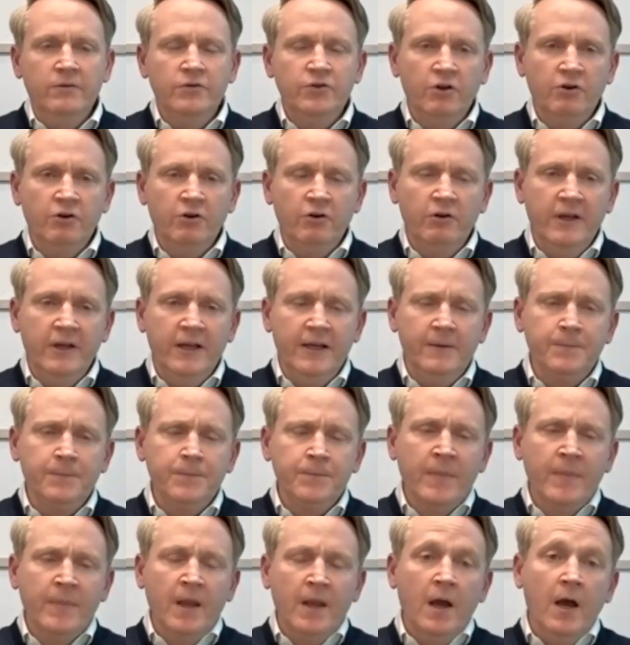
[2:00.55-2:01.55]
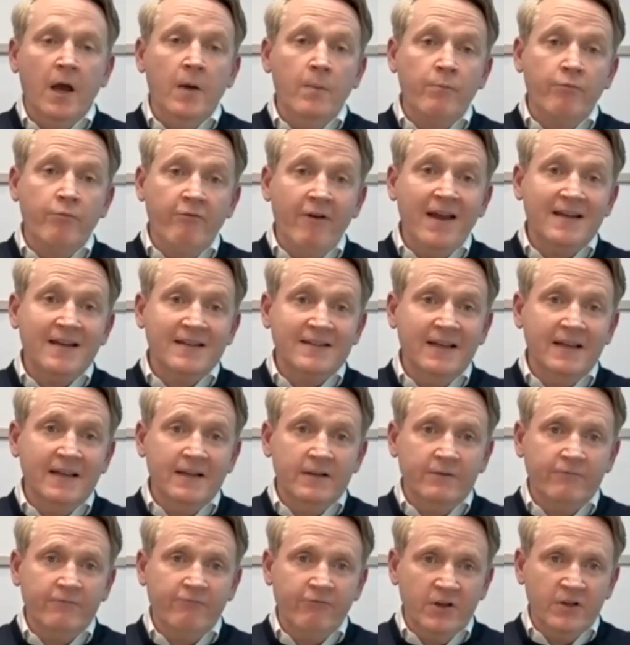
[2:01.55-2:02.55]
during
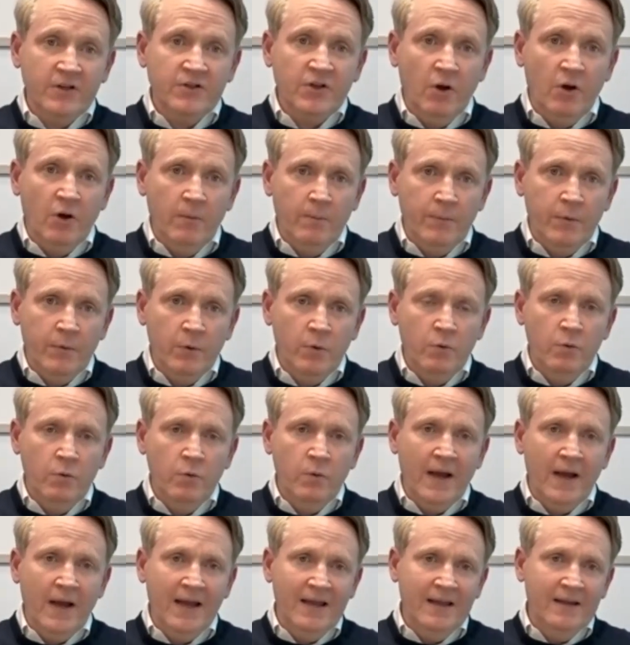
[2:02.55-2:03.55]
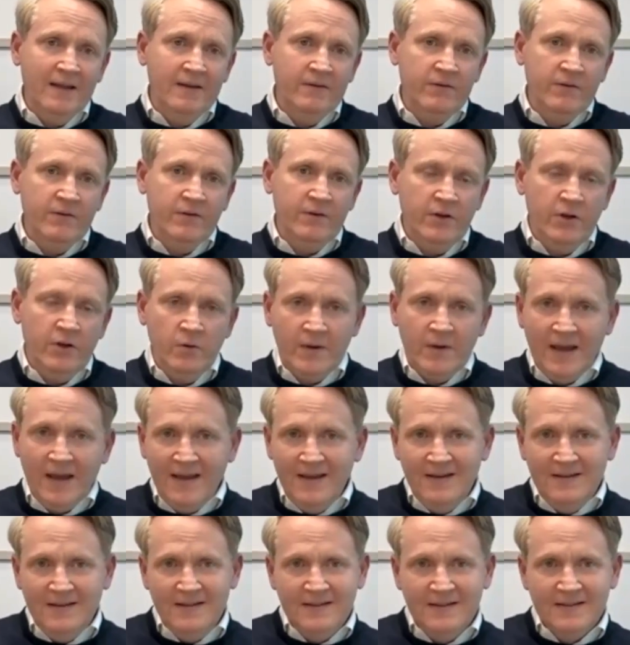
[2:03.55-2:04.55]
Brexit, for example, and the
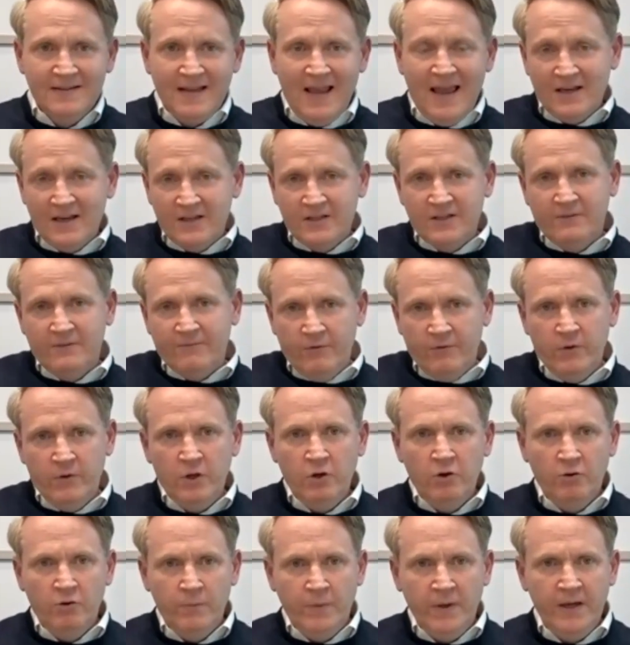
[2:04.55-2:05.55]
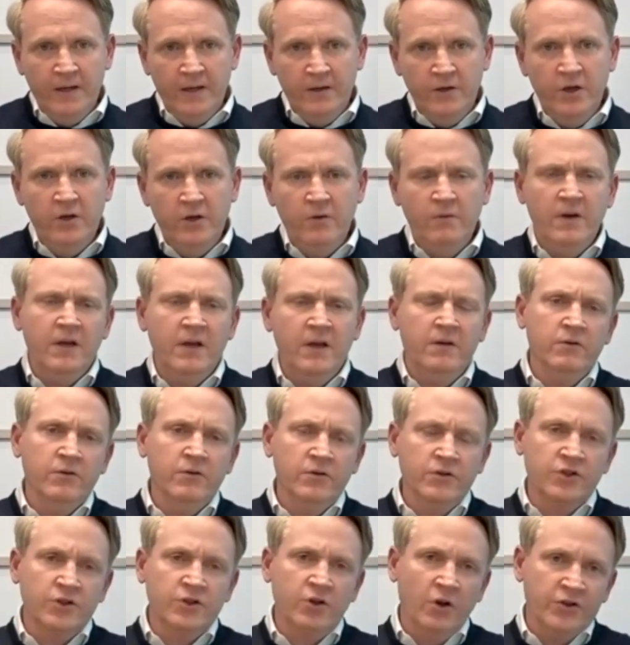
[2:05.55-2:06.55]
UK's exit from the European Union and
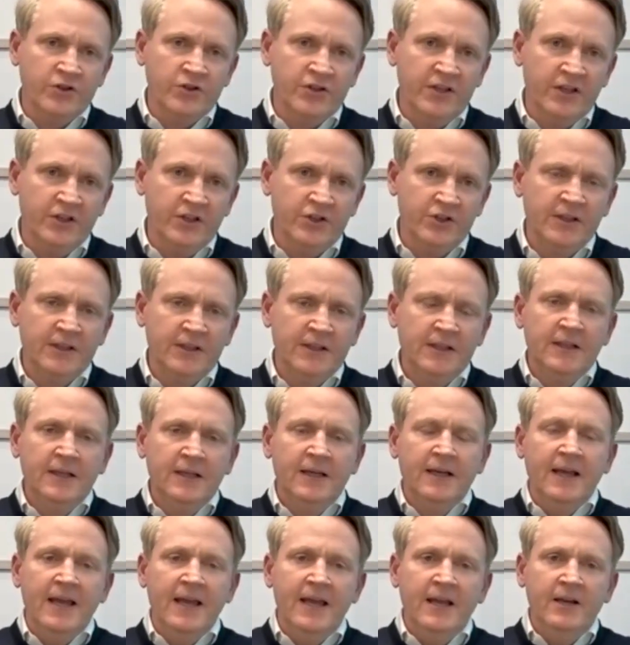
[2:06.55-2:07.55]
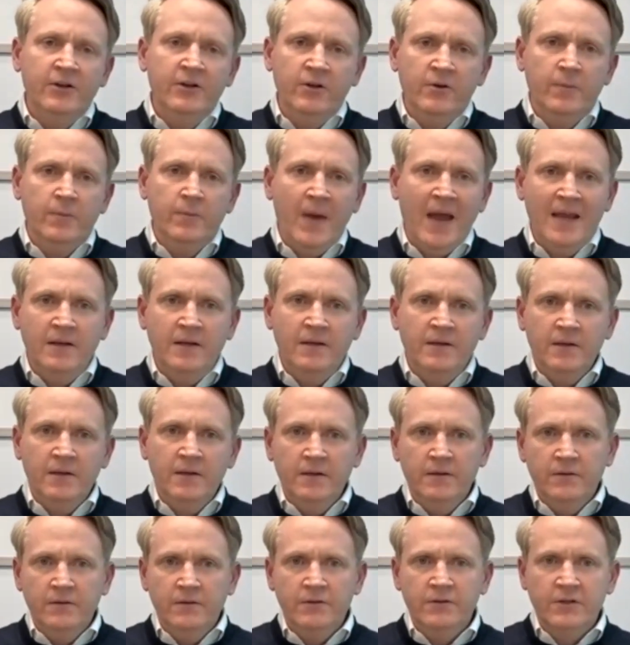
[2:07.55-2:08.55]
the Scottish
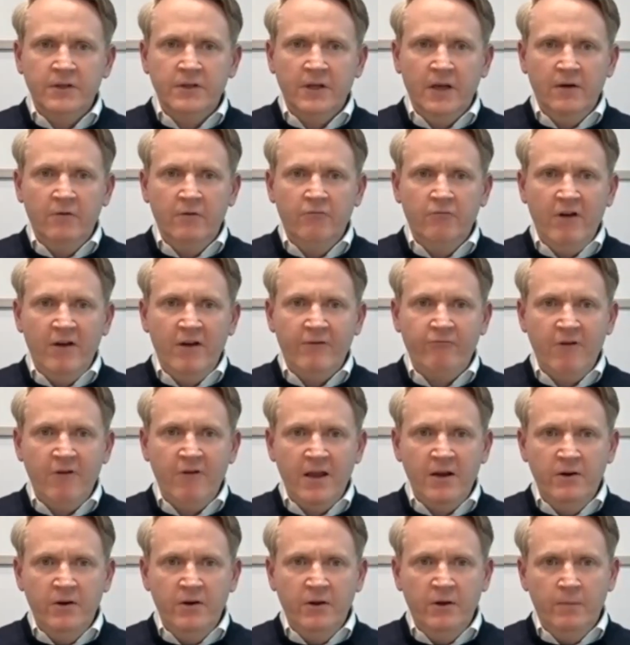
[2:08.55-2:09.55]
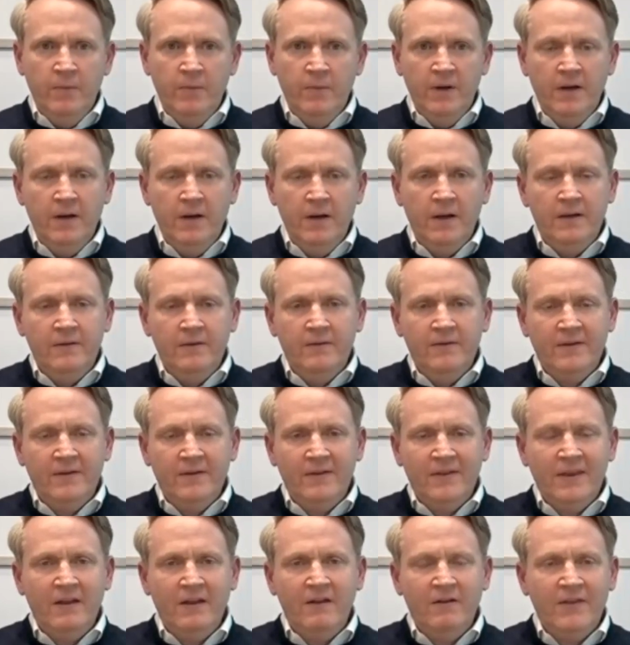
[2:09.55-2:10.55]
independence referendum. And
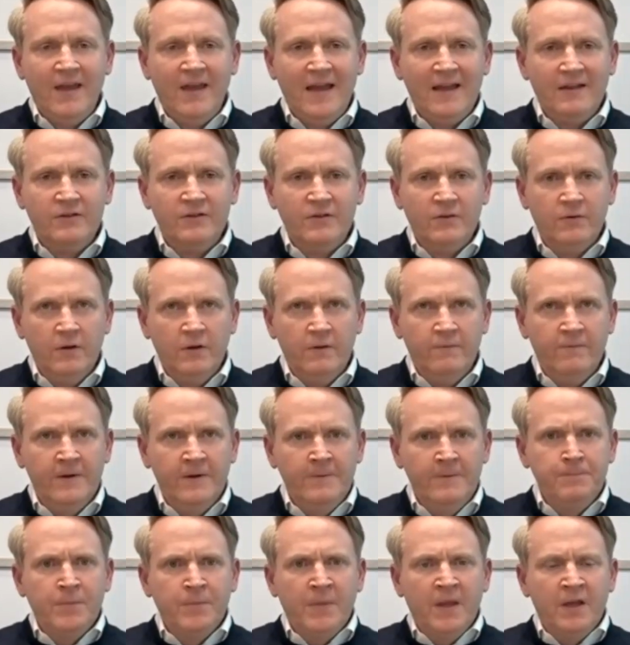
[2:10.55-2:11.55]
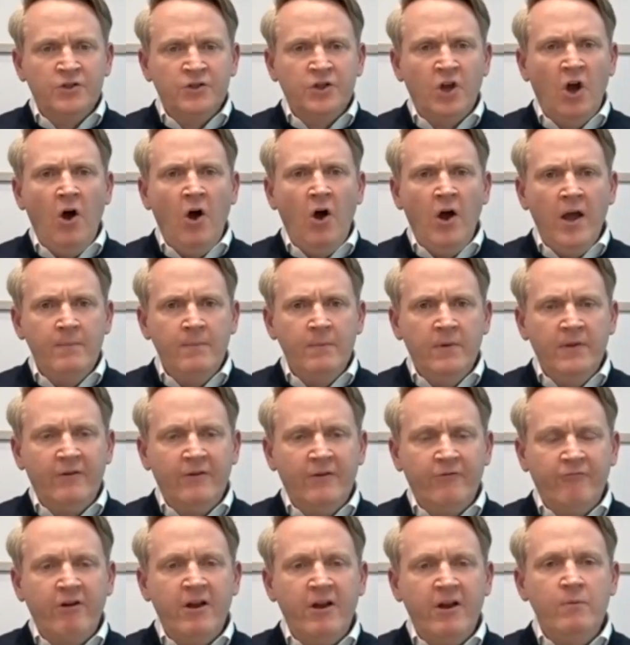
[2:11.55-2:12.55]
that sort of time and
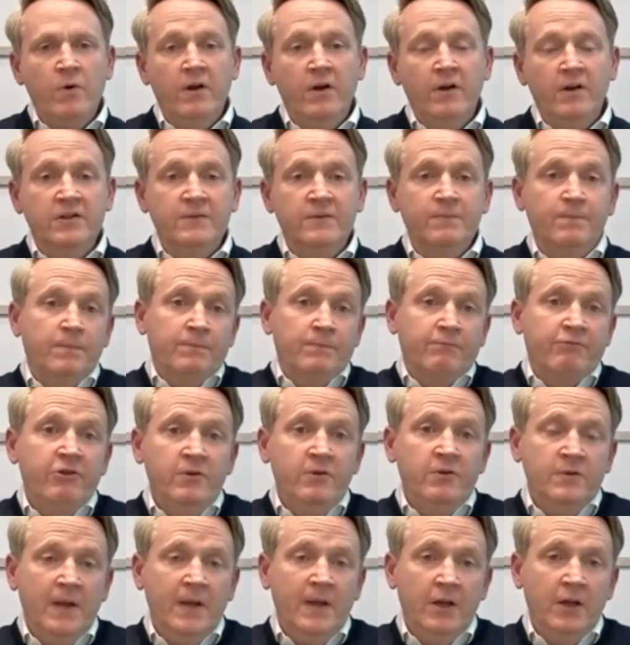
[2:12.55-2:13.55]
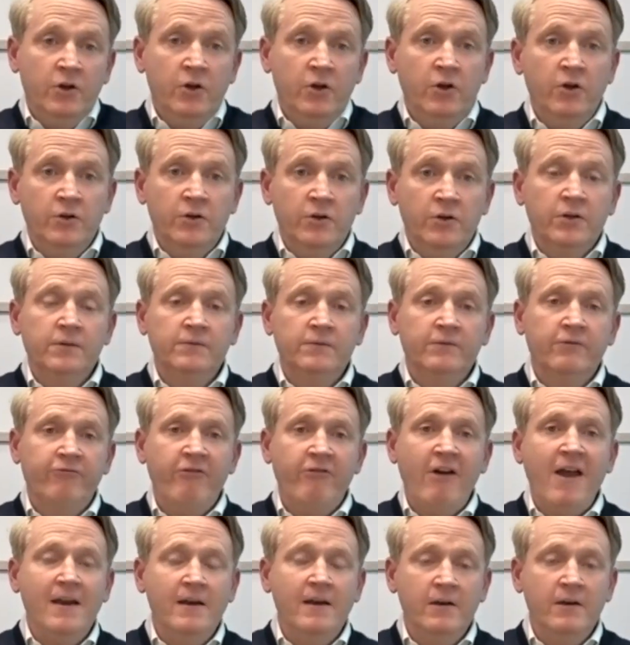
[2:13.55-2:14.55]
that framework has proved to be a good
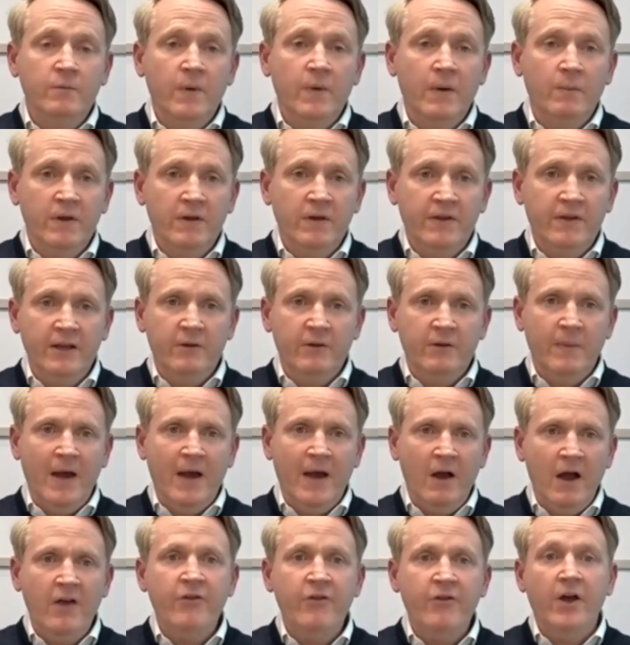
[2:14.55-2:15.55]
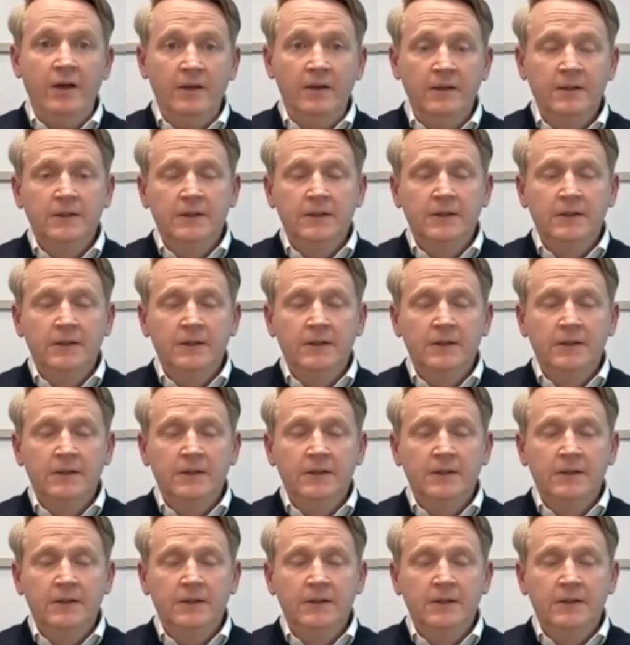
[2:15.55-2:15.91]
friend when we think about other